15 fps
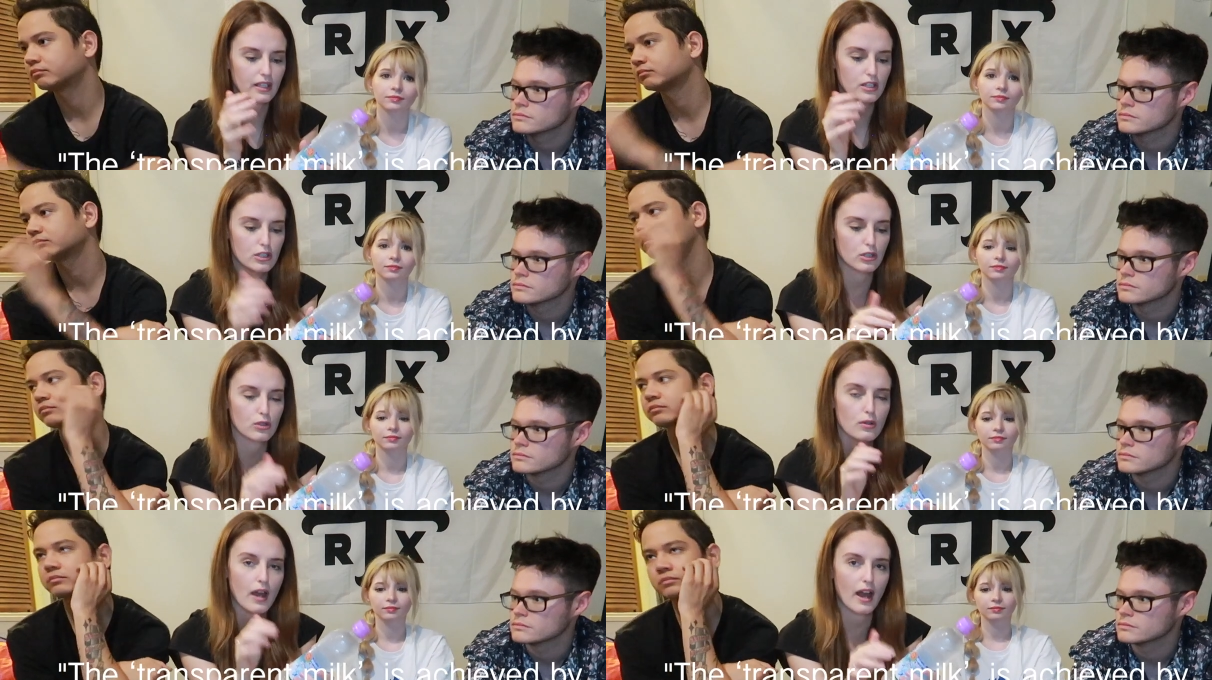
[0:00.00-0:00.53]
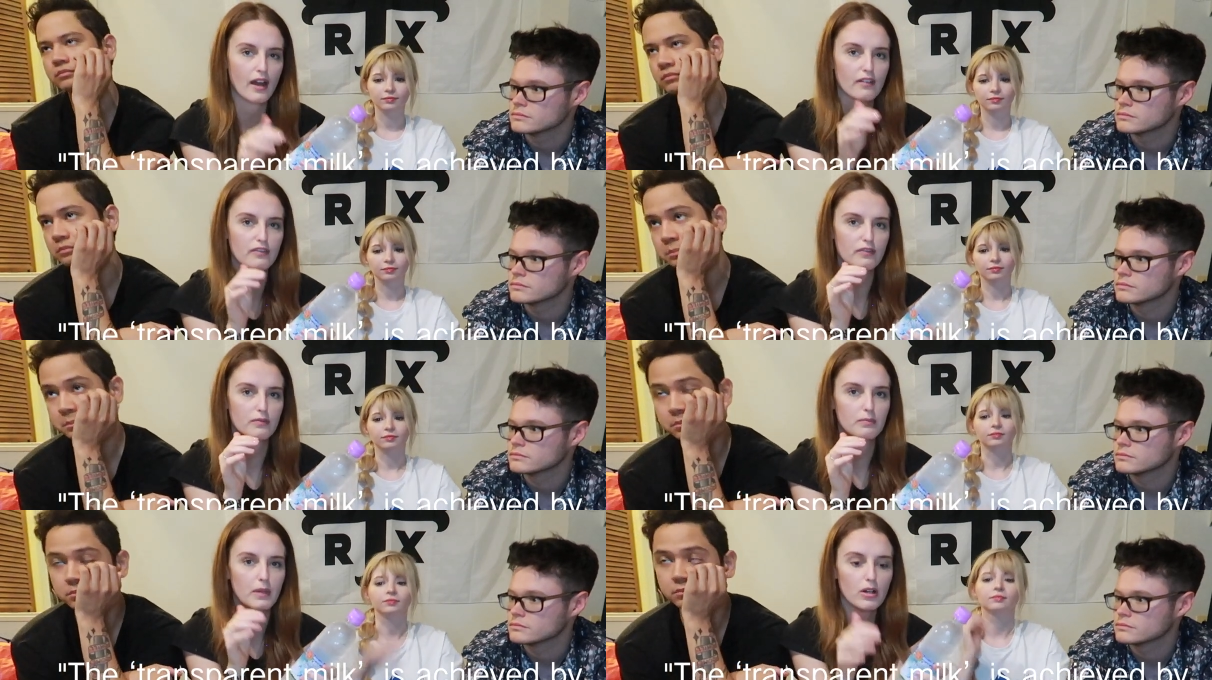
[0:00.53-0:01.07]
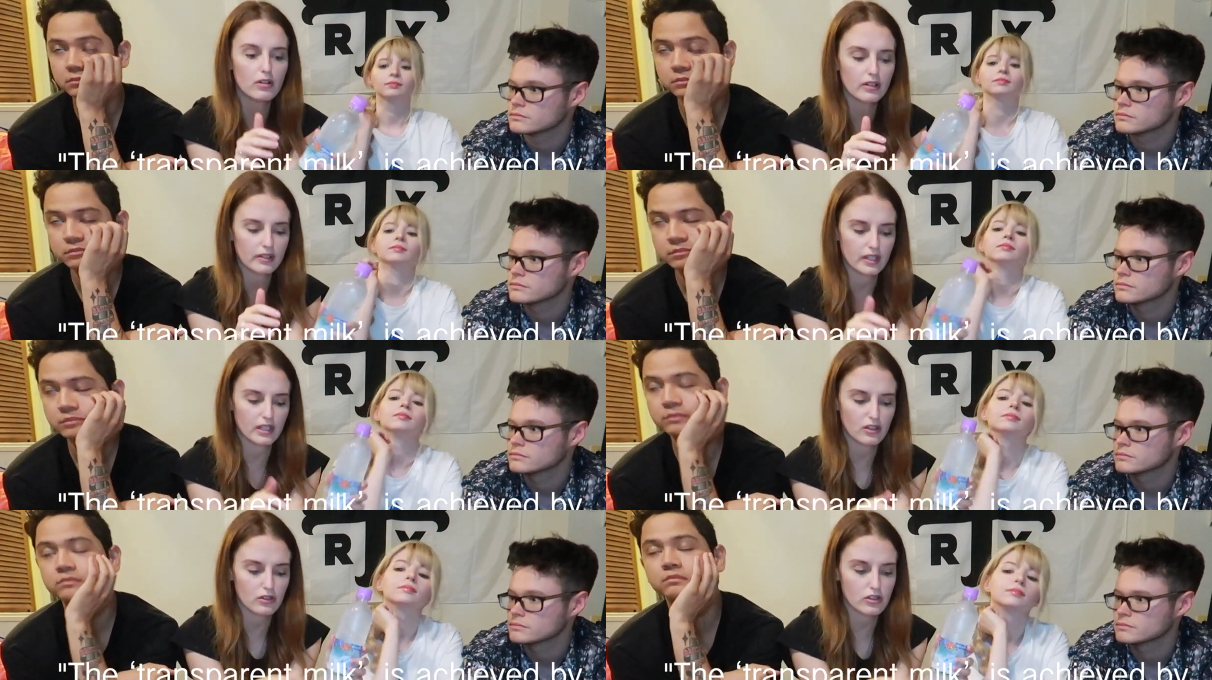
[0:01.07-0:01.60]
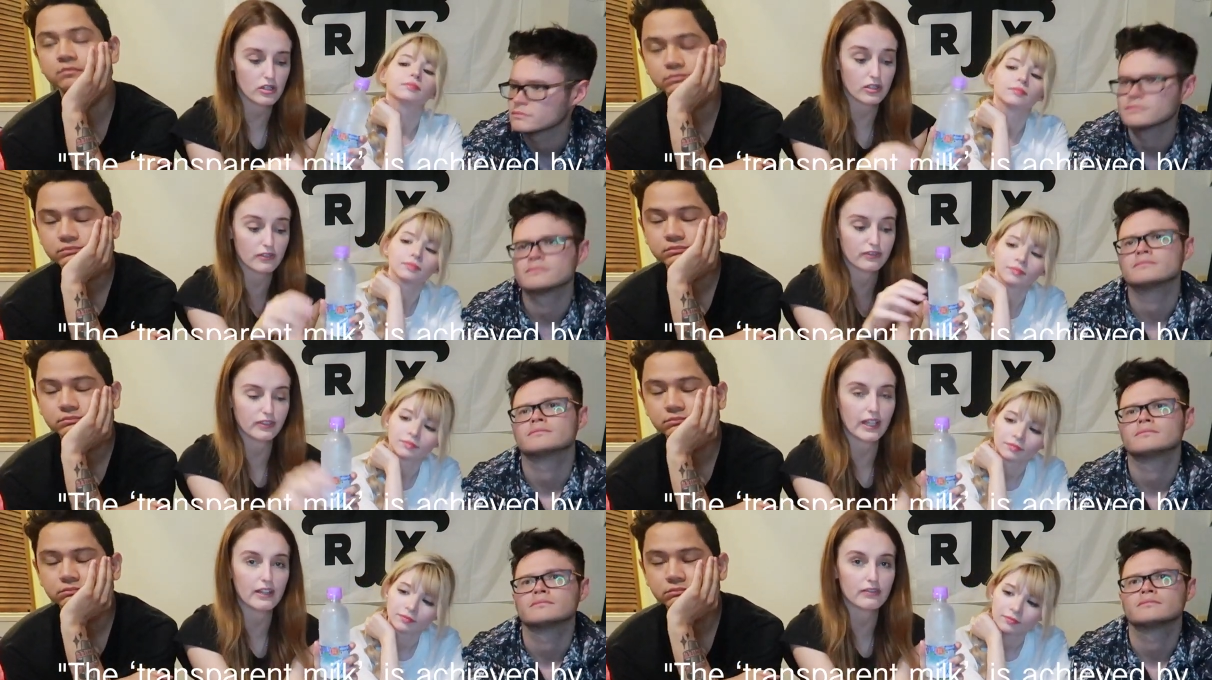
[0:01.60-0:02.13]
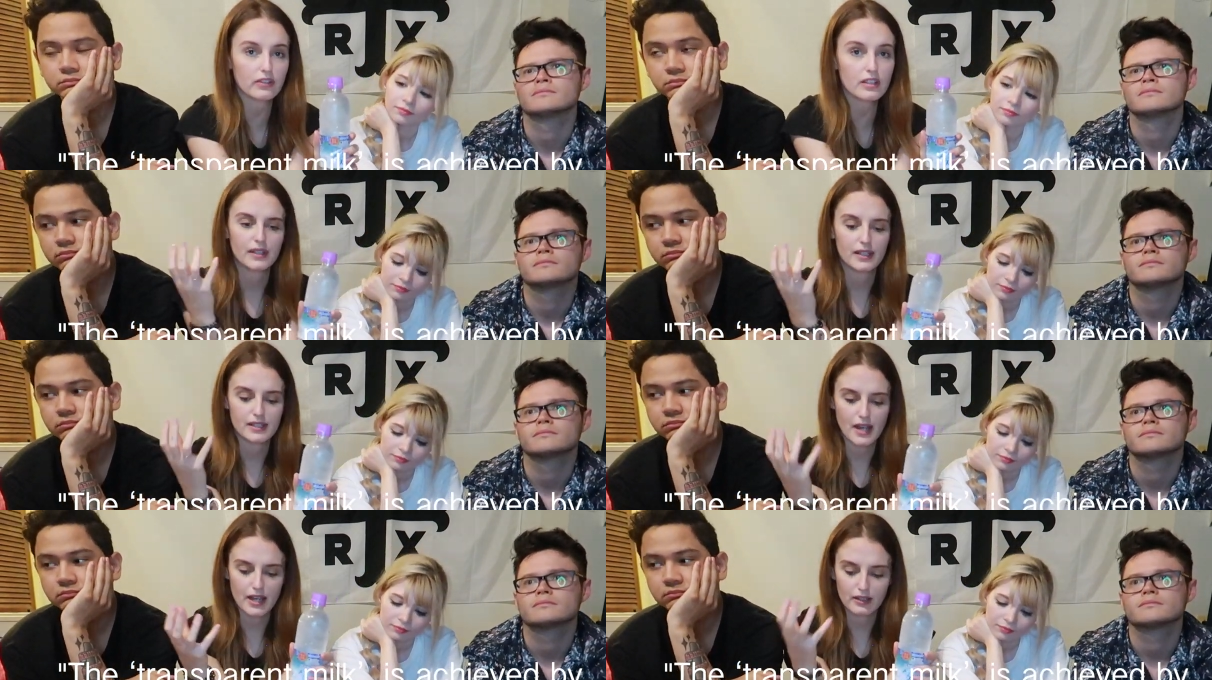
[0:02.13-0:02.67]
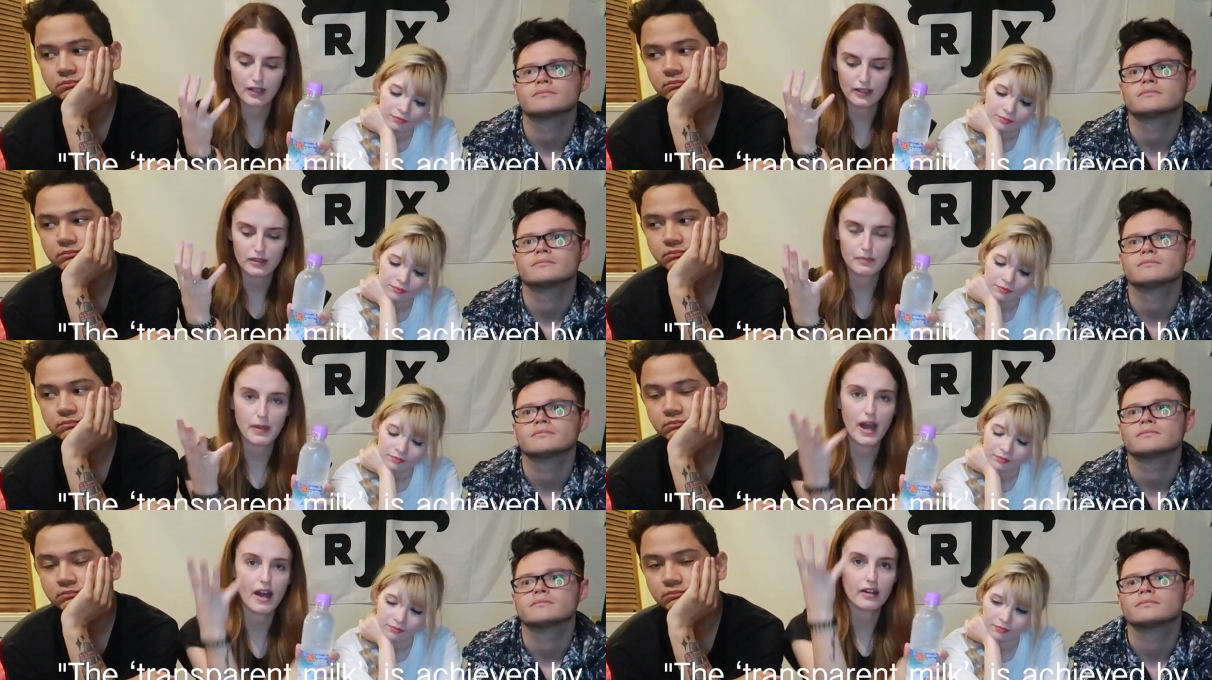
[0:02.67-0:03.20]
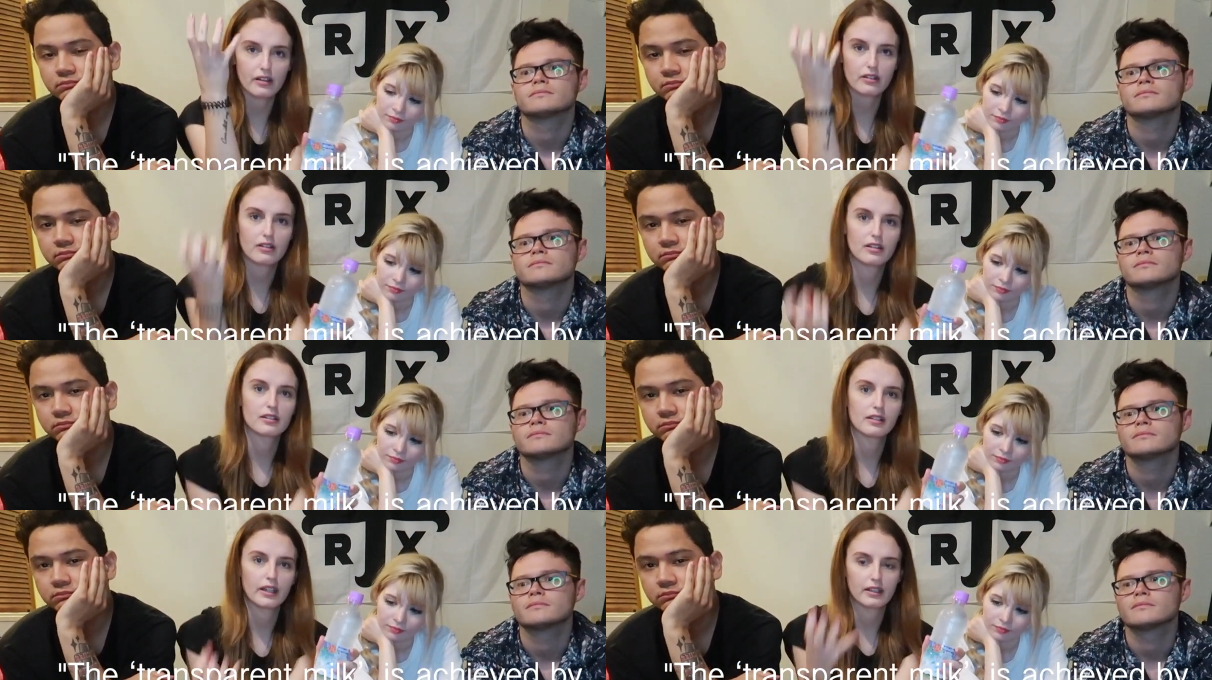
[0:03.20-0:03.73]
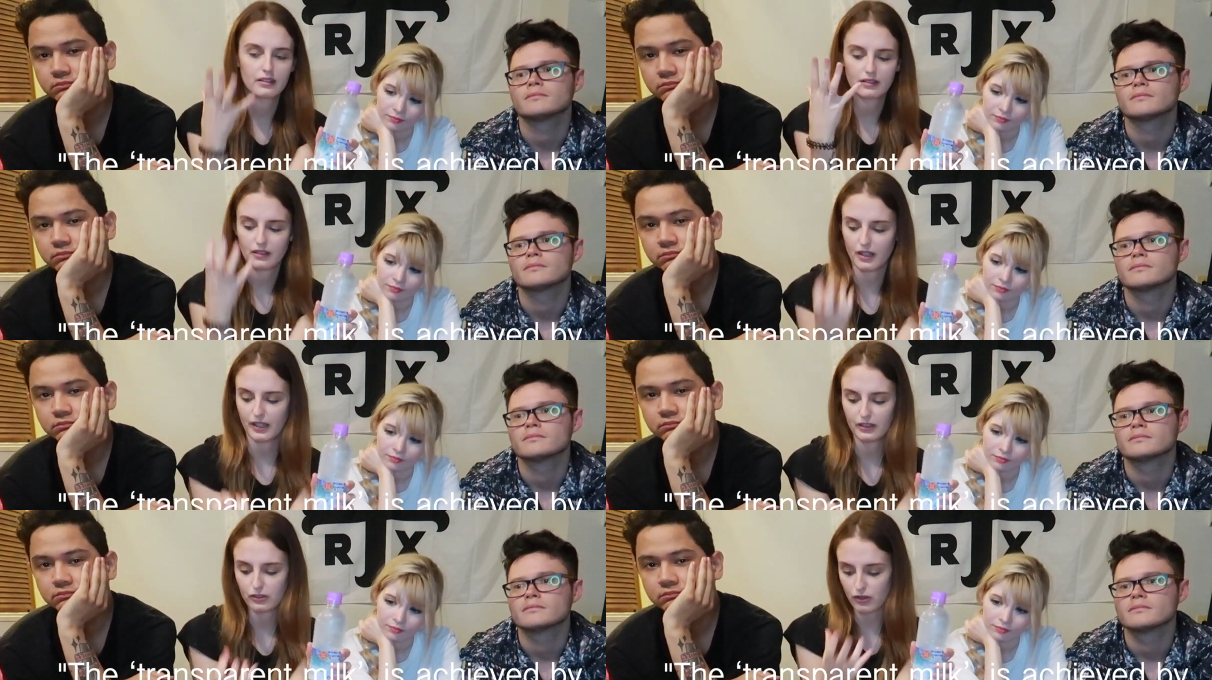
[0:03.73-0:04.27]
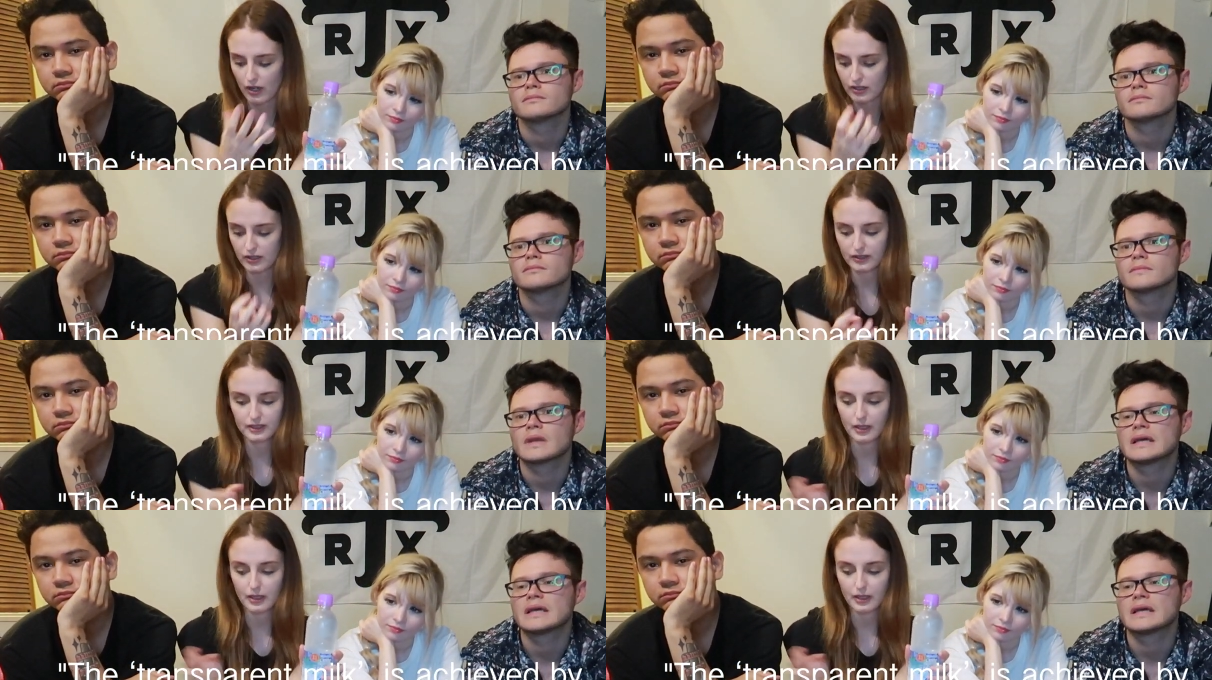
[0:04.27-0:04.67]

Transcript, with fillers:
Speaker 1: They do have milk. They're not just flavored. They take like the powder and like extract it